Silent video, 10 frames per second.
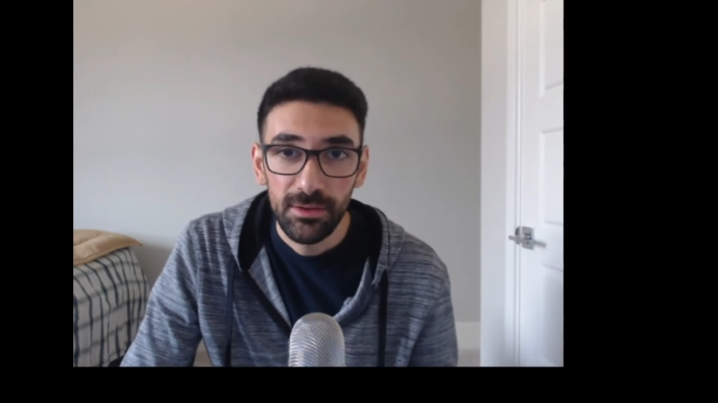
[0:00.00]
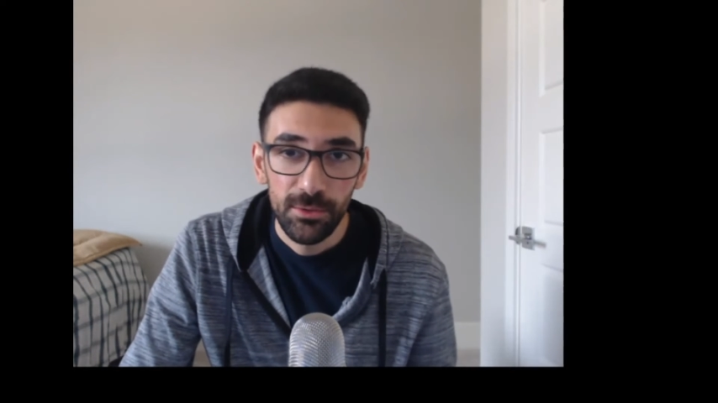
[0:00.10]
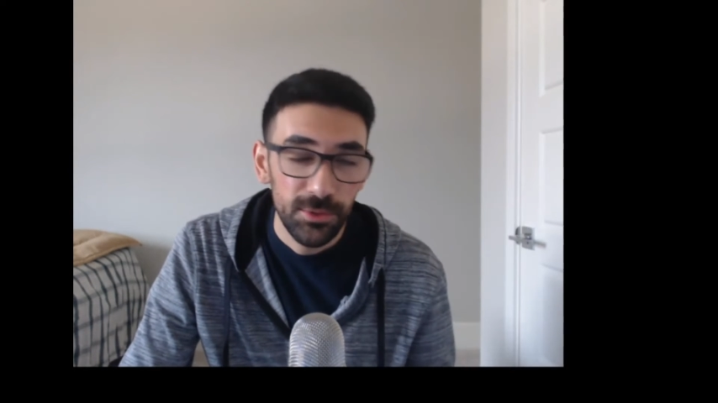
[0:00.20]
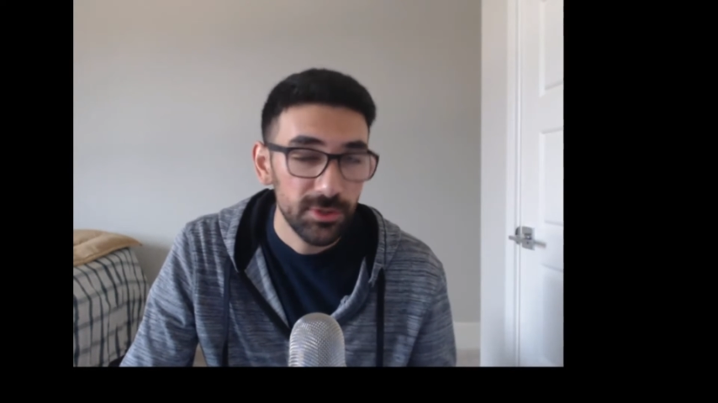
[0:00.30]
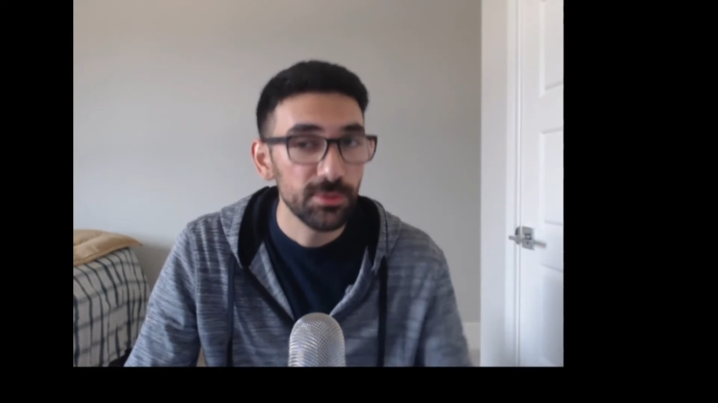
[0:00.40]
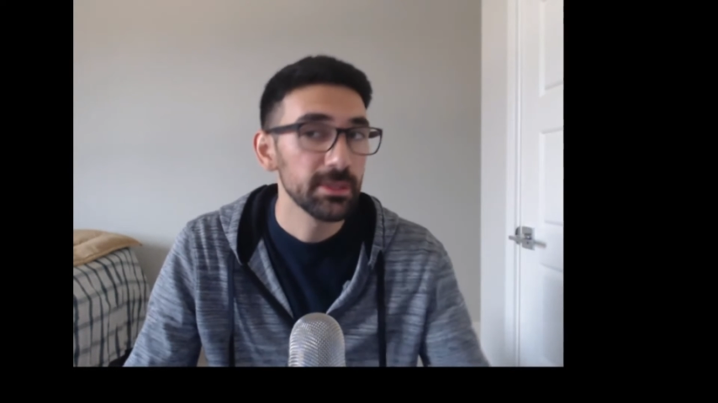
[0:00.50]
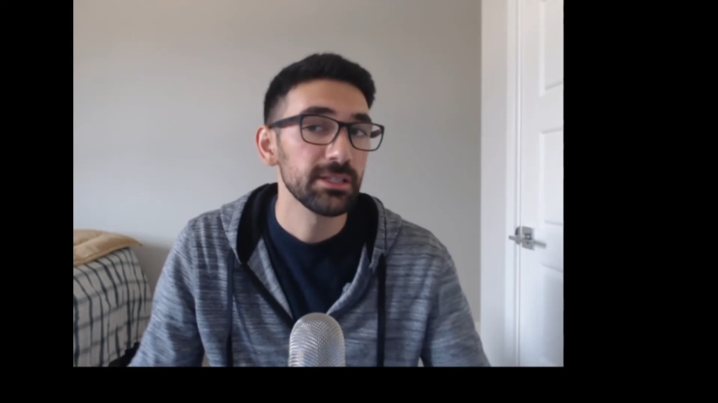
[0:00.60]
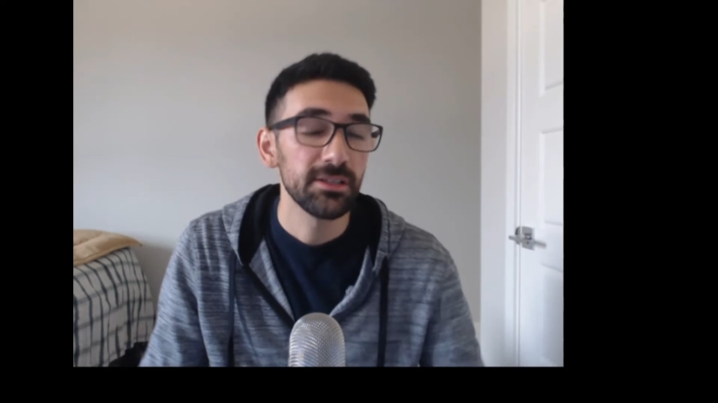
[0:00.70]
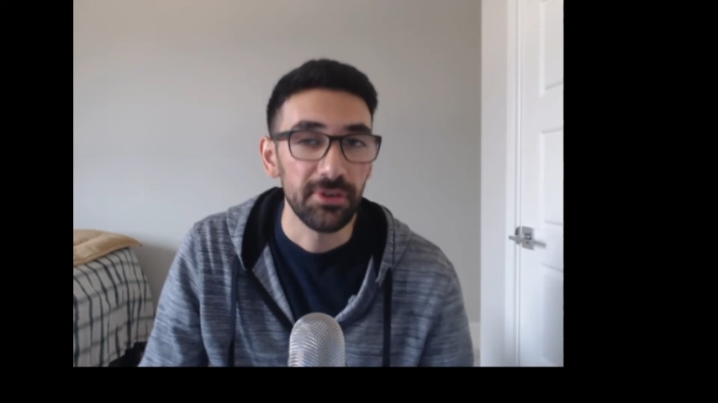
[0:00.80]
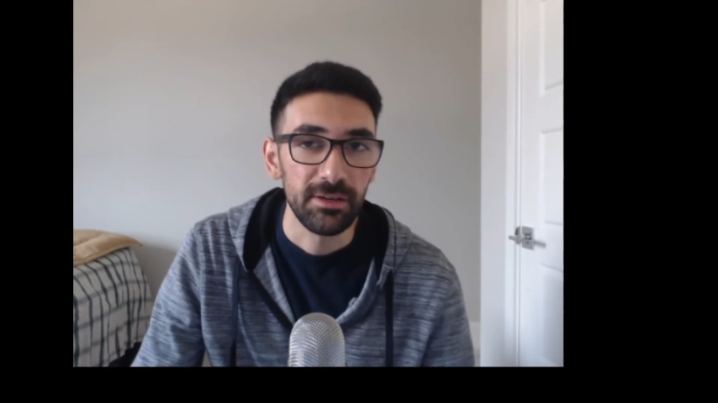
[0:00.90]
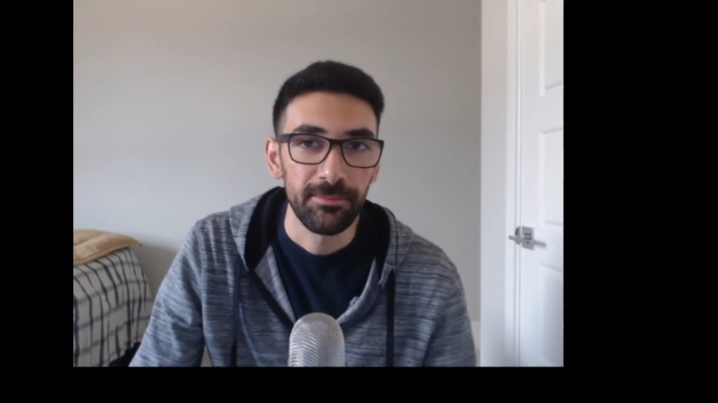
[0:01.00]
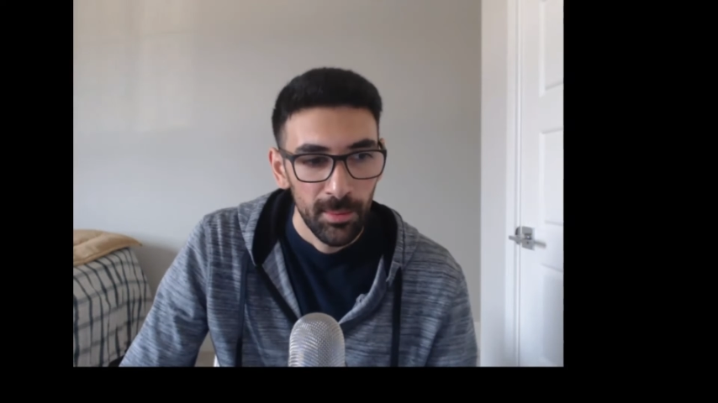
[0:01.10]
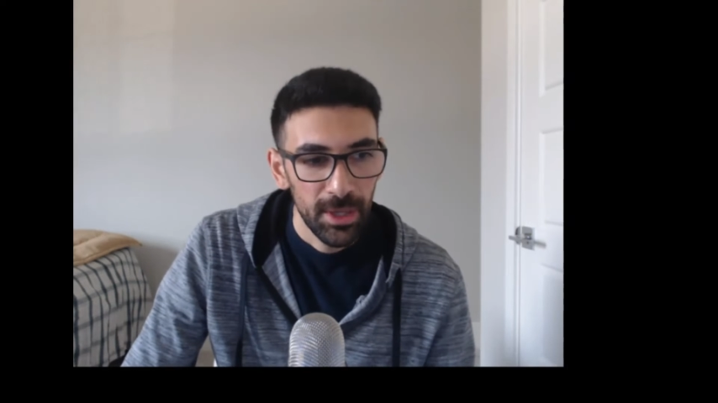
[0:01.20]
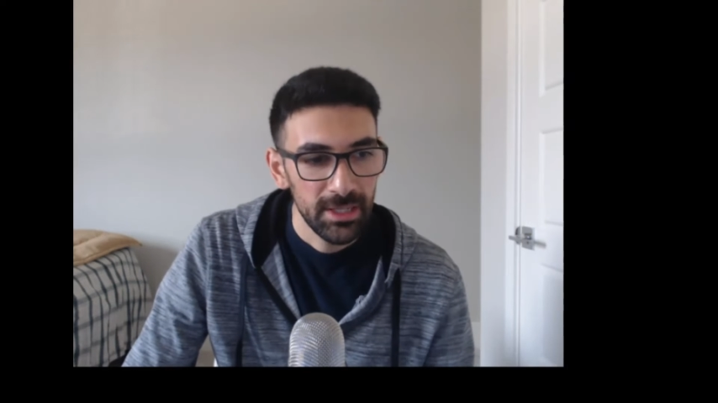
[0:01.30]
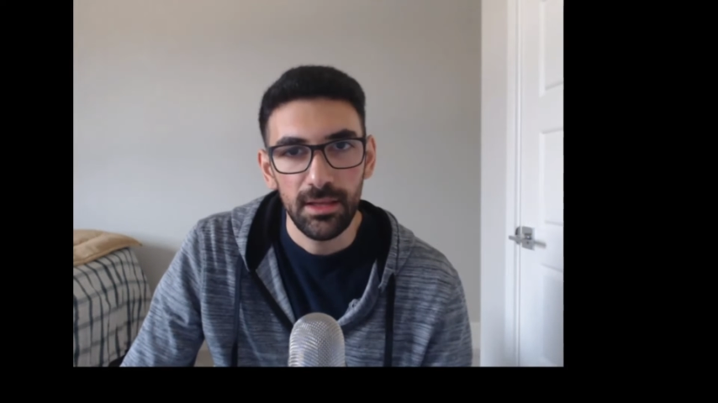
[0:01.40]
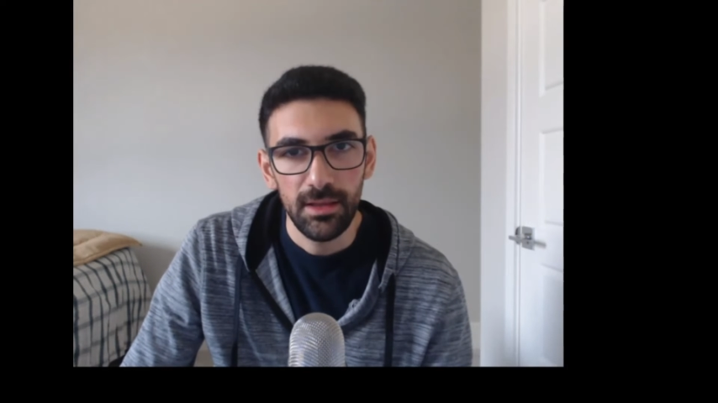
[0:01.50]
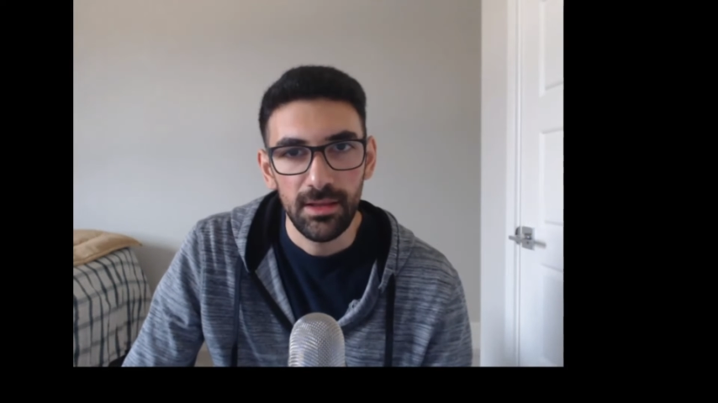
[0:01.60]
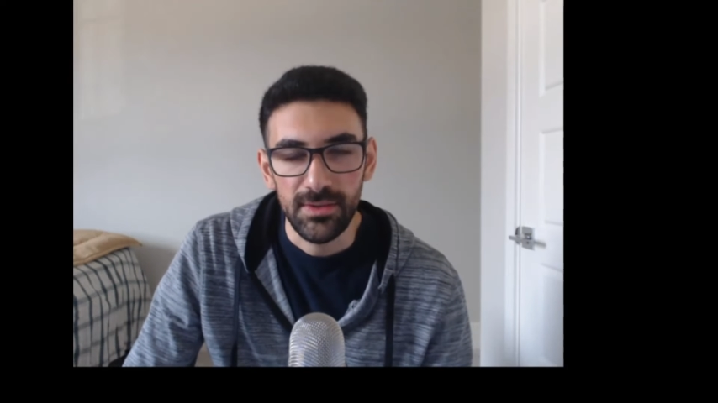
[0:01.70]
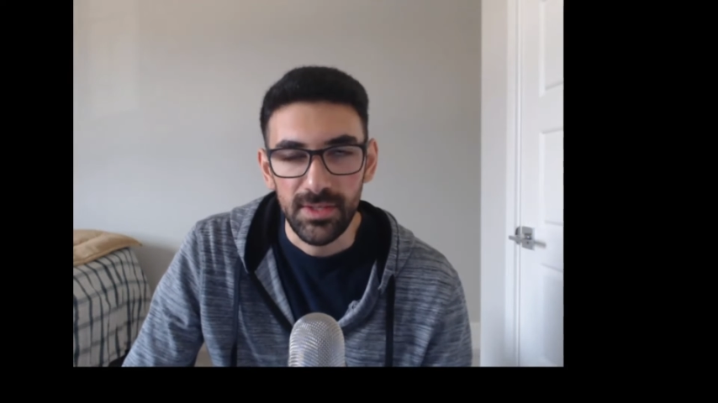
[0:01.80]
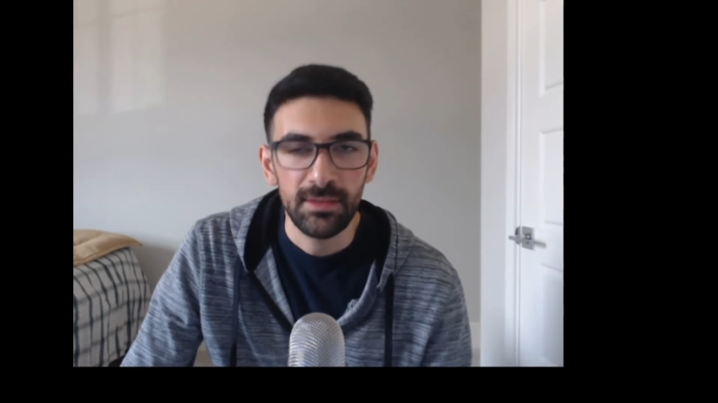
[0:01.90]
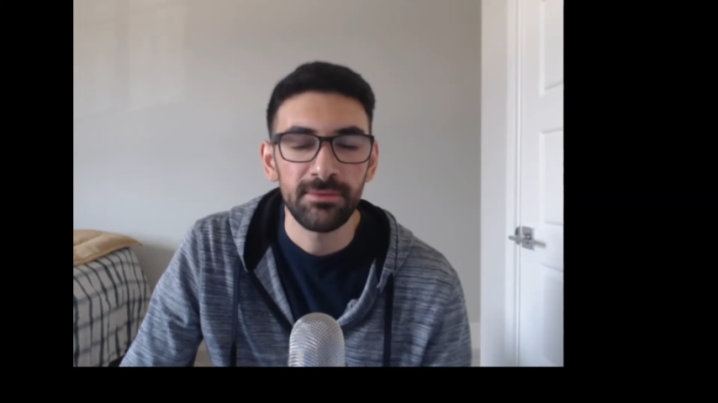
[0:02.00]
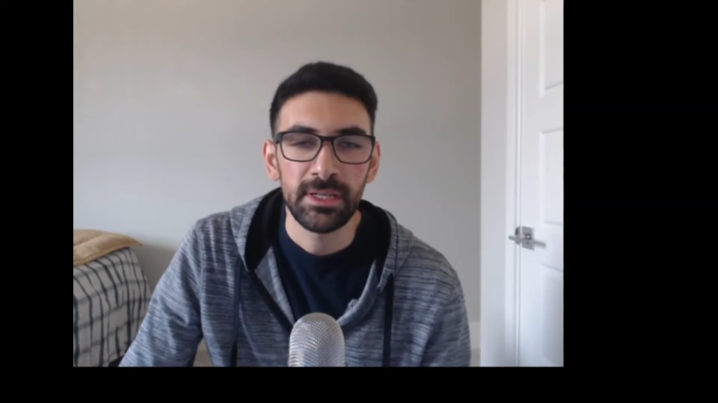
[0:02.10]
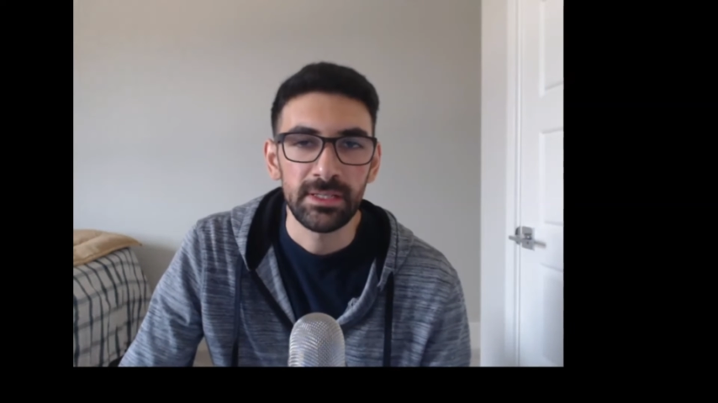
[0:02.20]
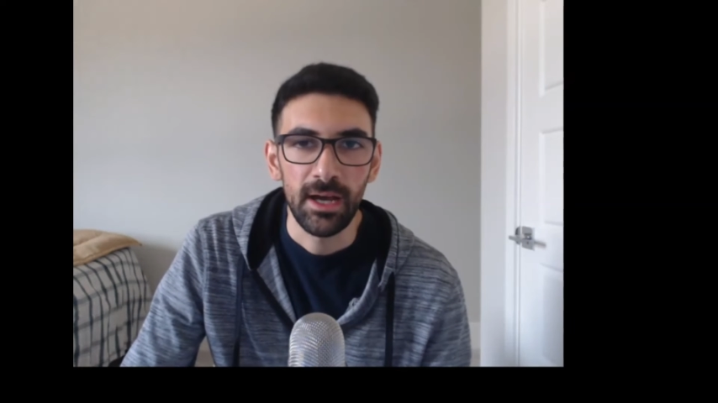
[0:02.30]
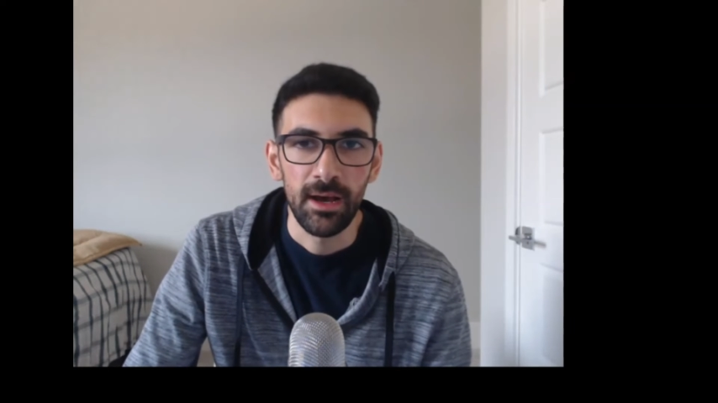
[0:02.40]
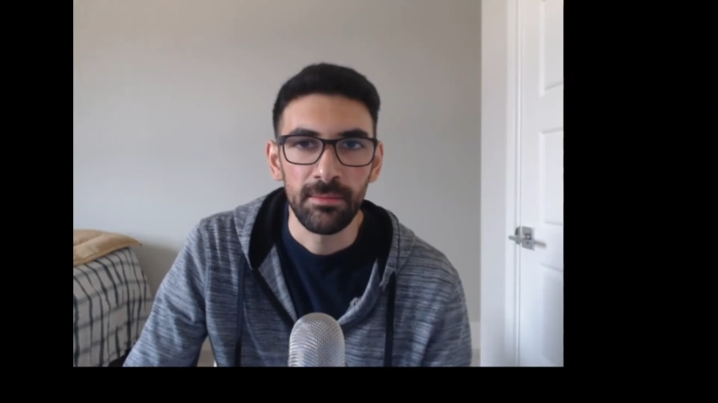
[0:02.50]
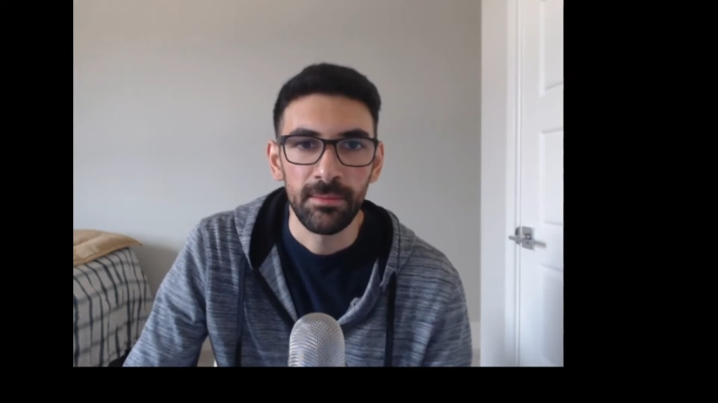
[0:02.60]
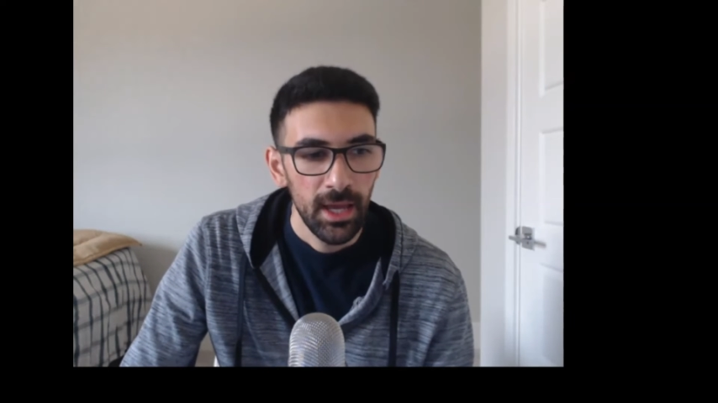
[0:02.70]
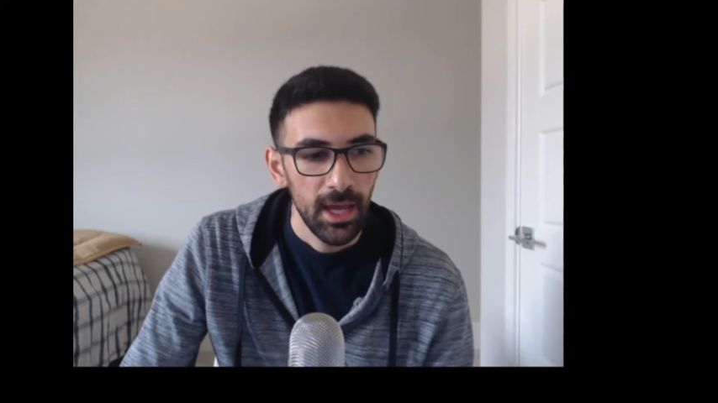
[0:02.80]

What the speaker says: we do believe him, but it is evening time